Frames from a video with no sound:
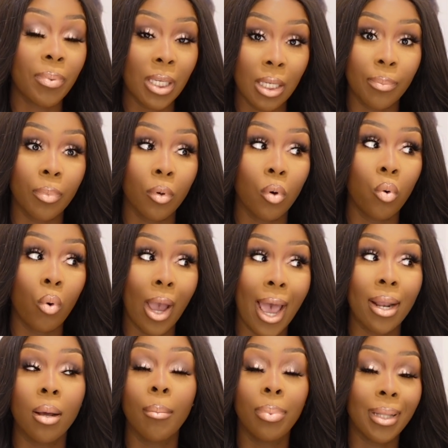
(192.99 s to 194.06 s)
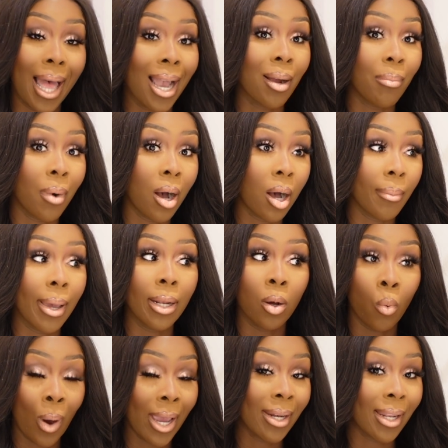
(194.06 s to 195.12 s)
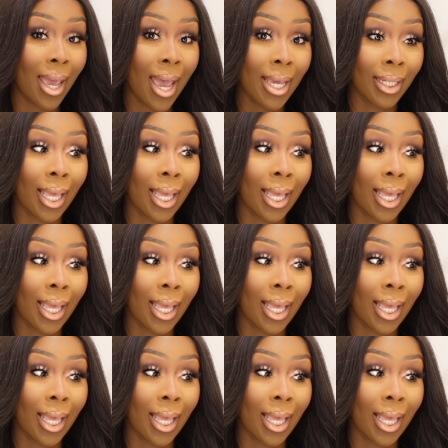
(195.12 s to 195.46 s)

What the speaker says: people who had a black mom and a white dad.